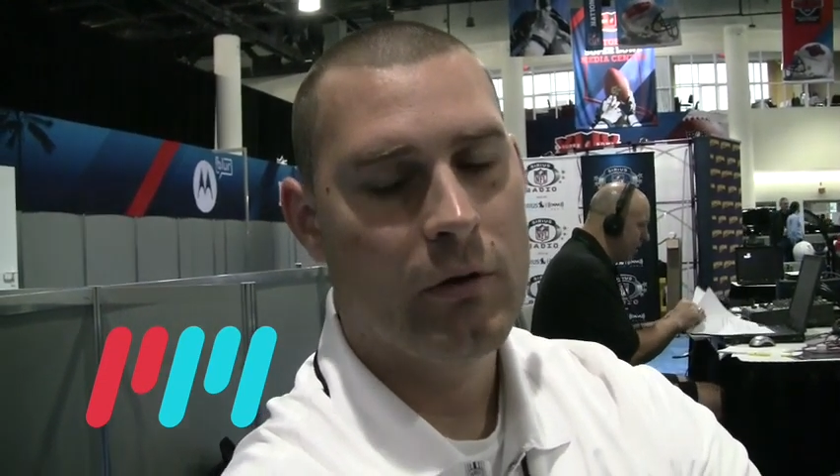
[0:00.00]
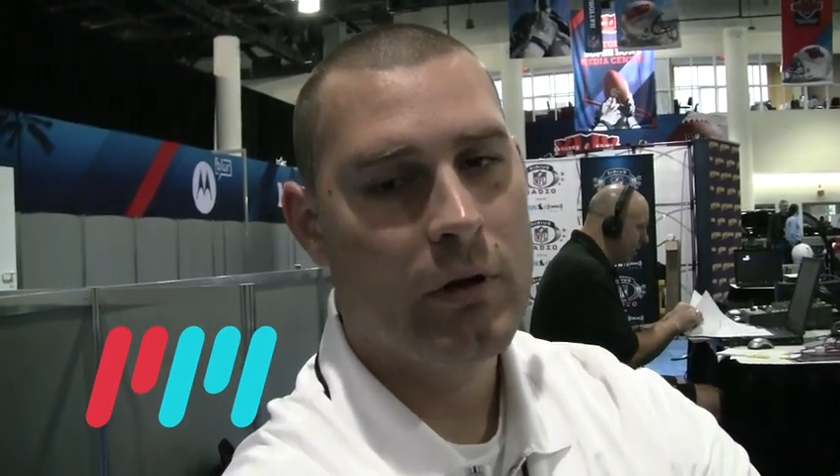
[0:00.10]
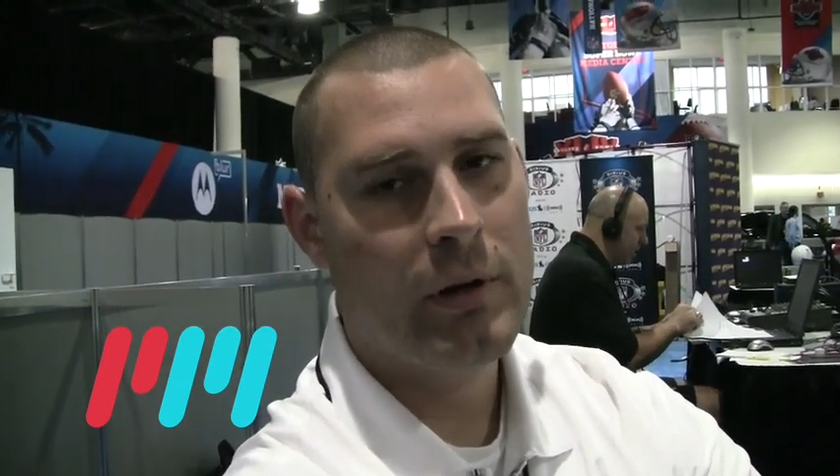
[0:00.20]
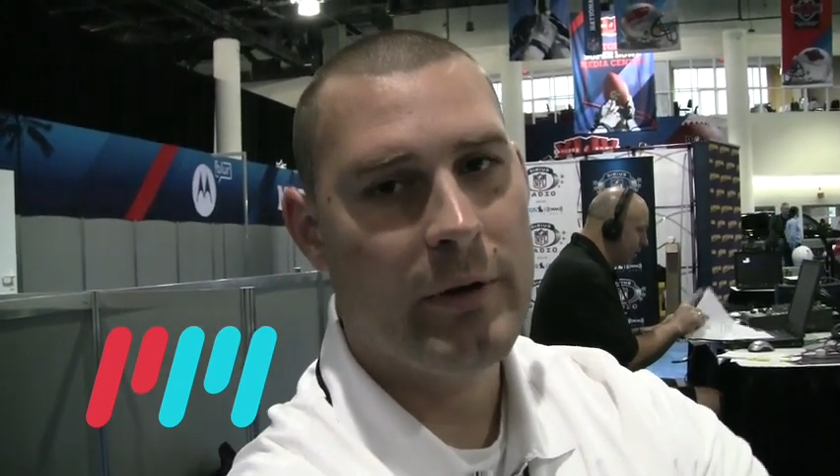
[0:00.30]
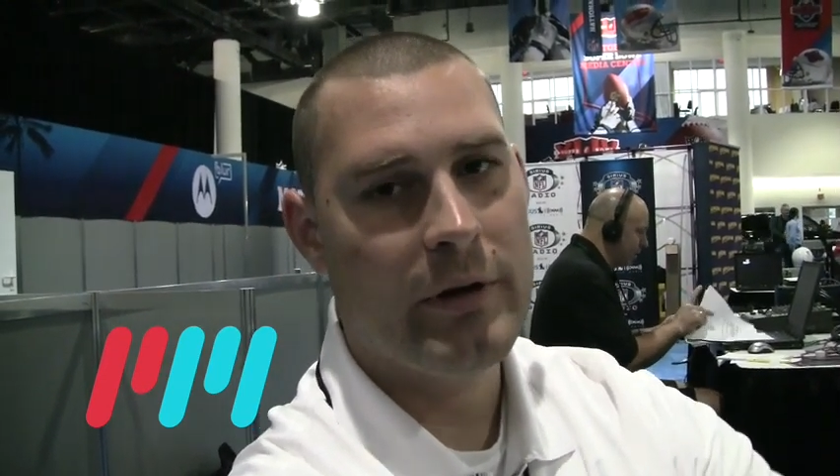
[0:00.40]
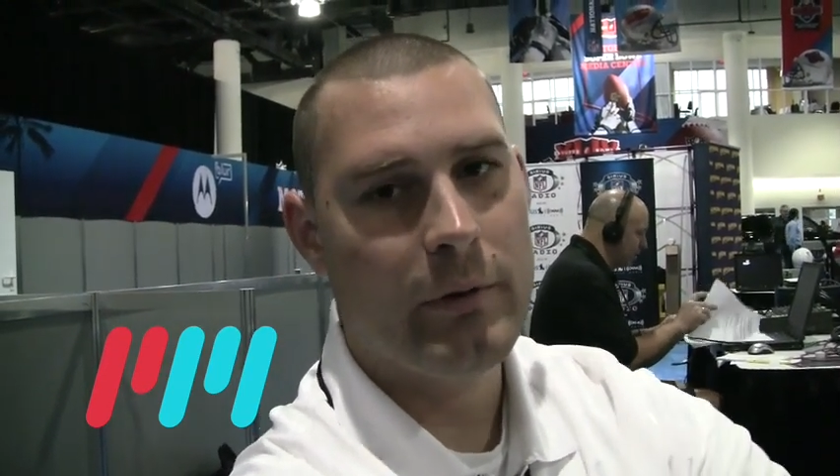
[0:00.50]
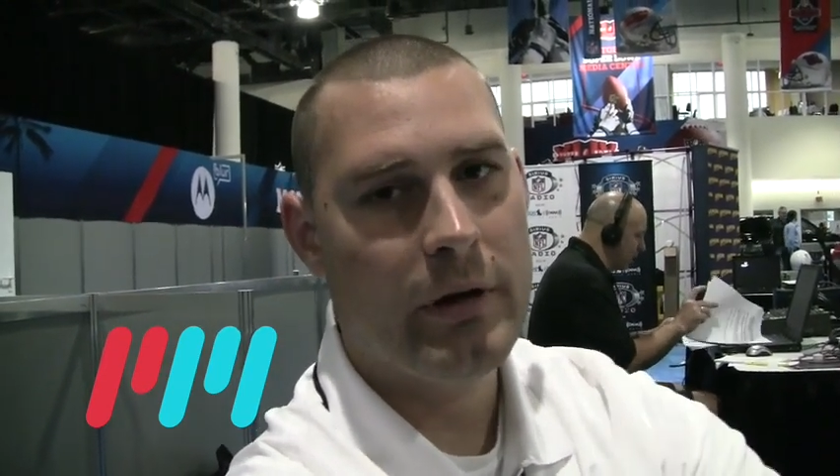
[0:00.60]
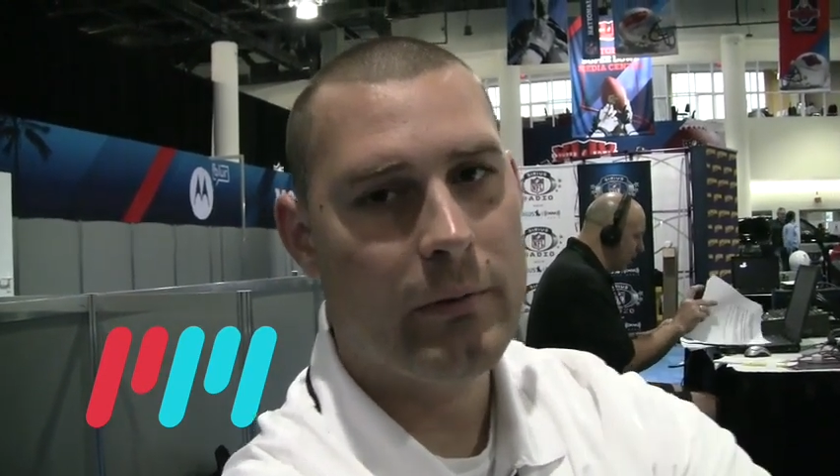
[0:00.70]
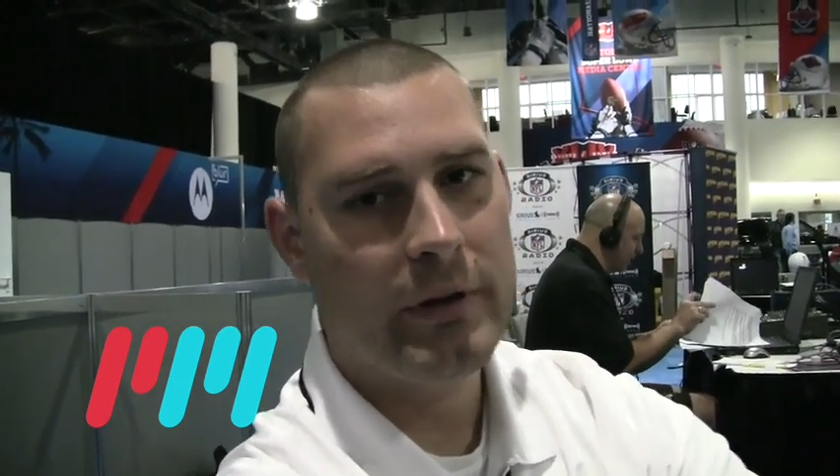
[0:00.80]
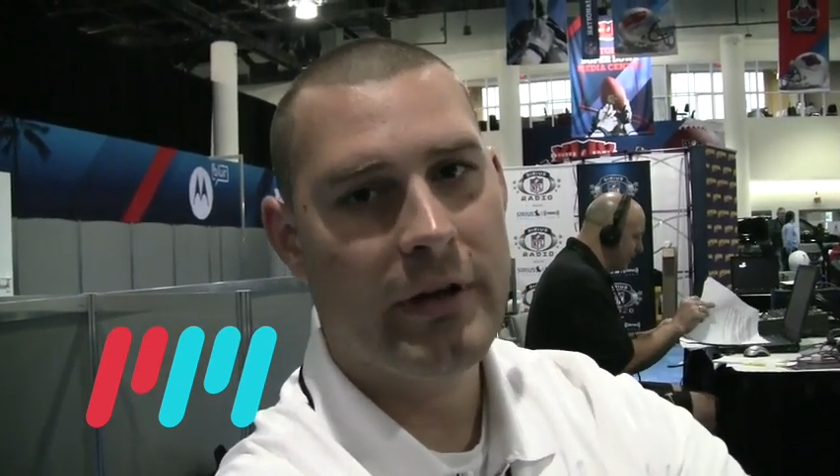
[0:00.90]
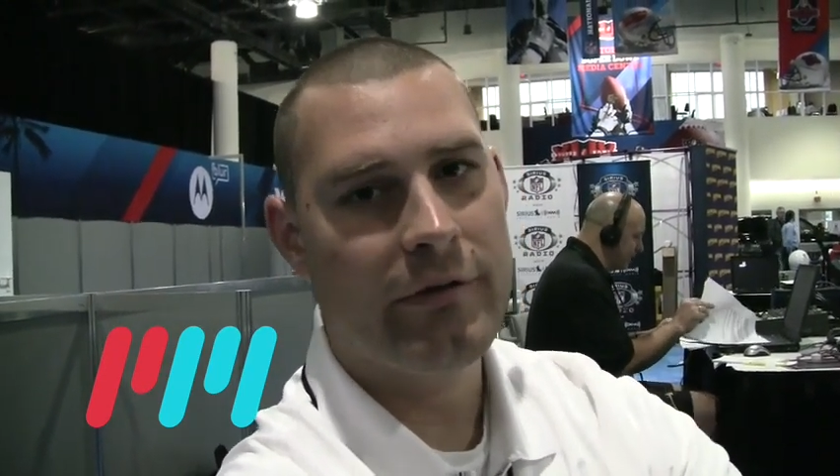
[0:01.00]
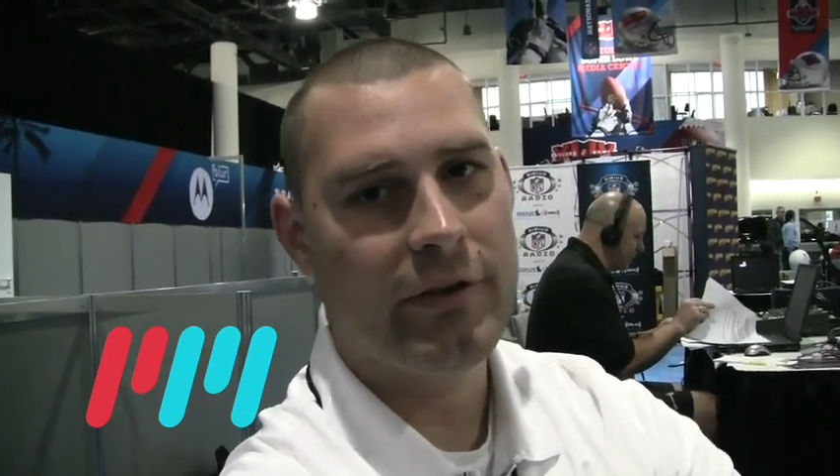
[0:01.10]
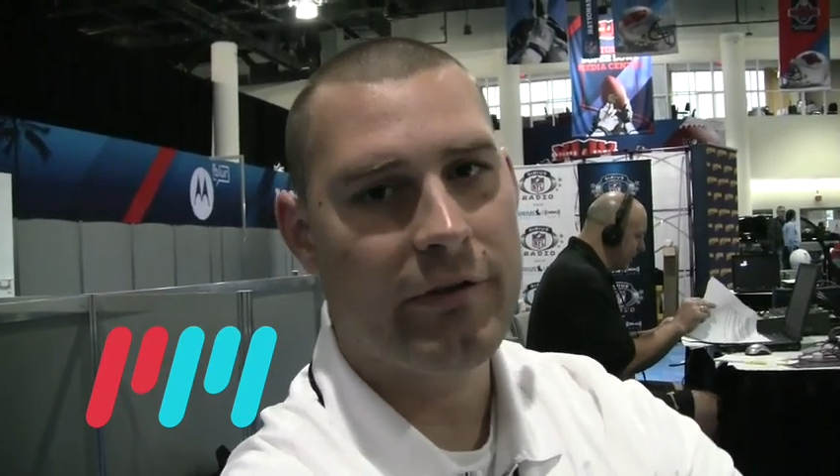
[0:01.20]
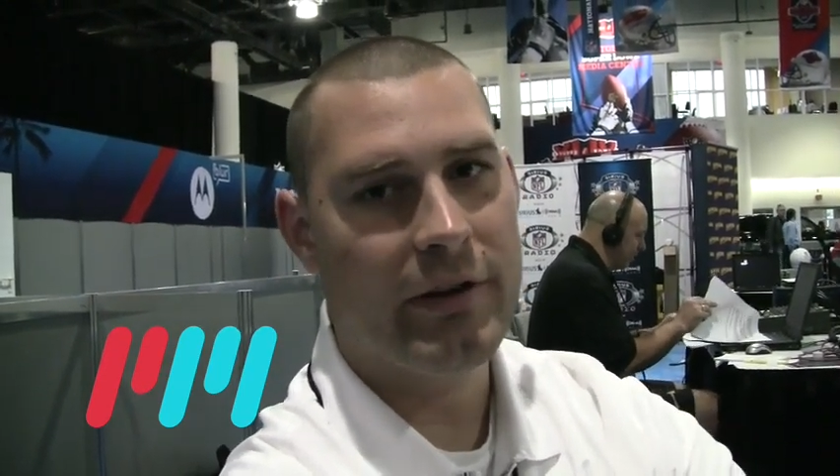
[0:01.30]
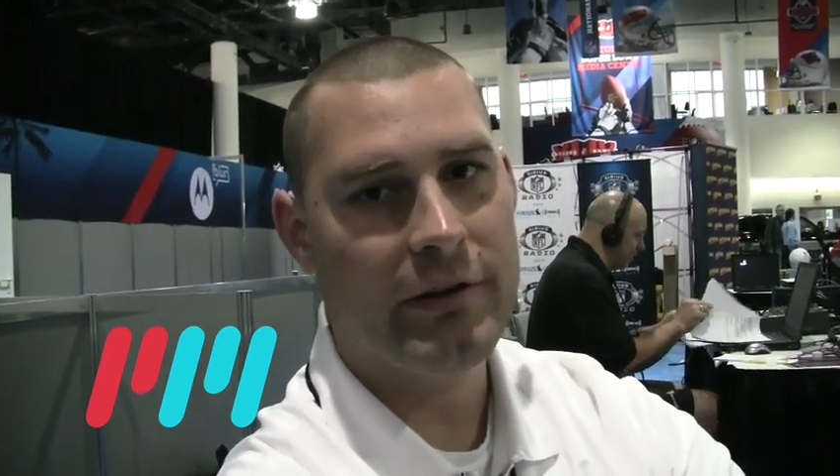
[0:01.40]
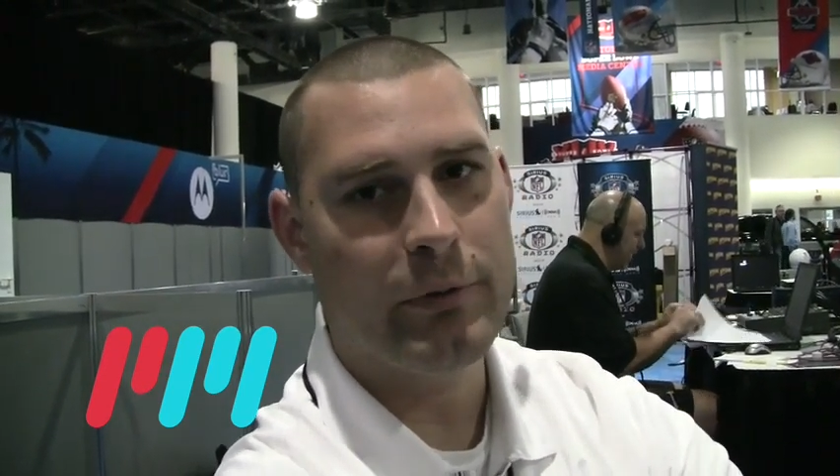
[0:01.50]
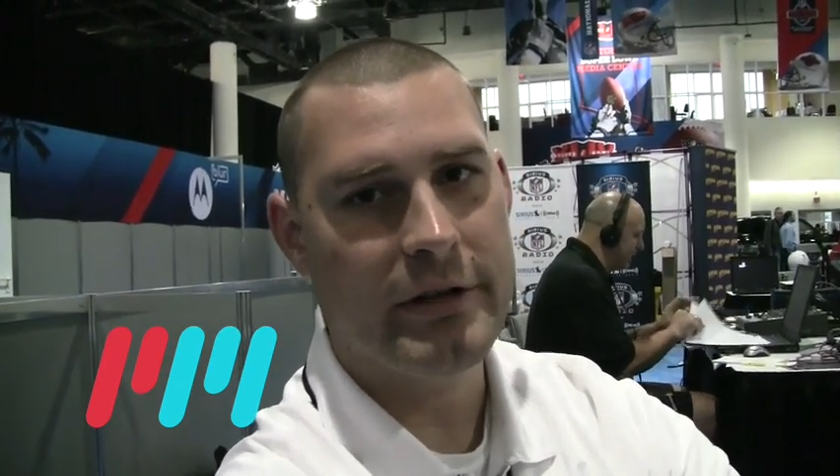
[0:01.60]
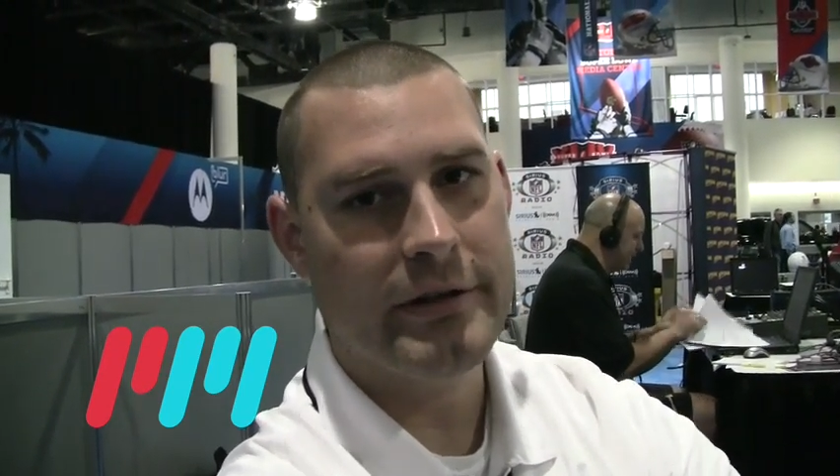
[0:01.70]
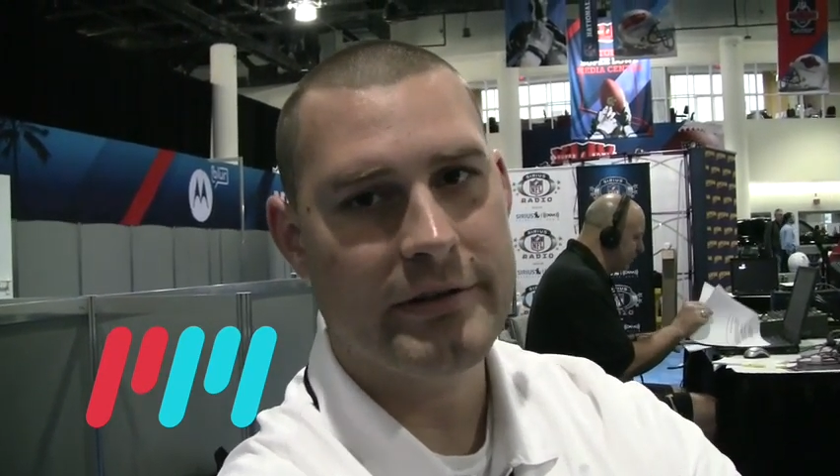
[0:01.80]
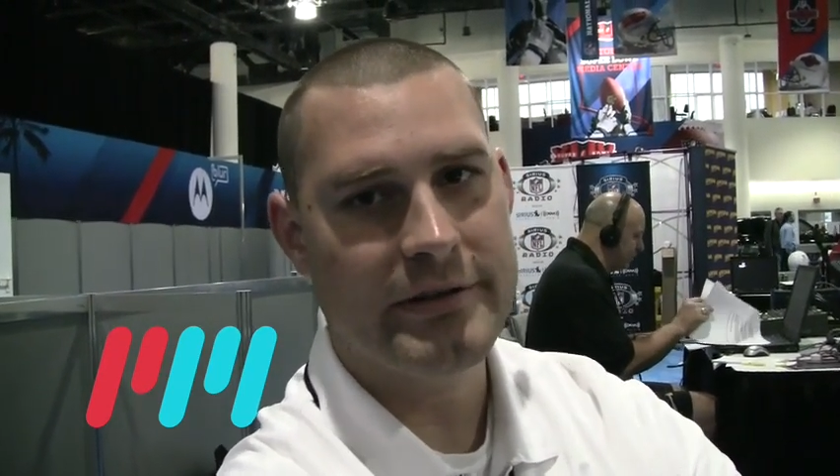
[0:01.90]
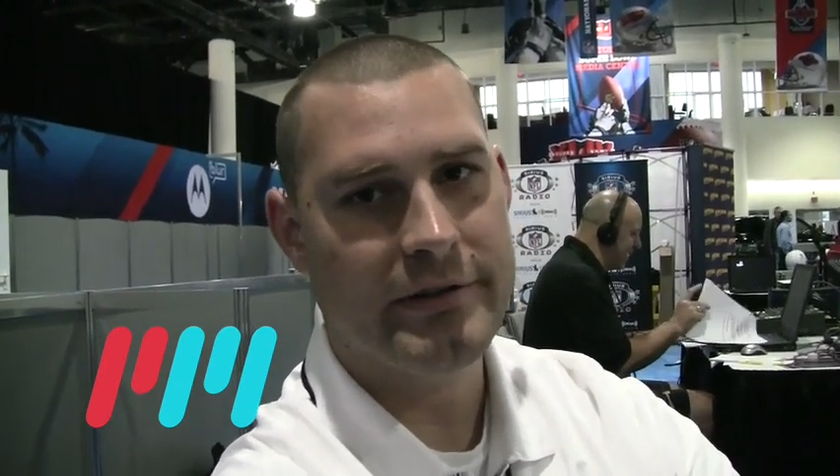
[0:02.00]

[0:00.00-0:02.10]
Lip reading: Well, we definitely felt the weaknesses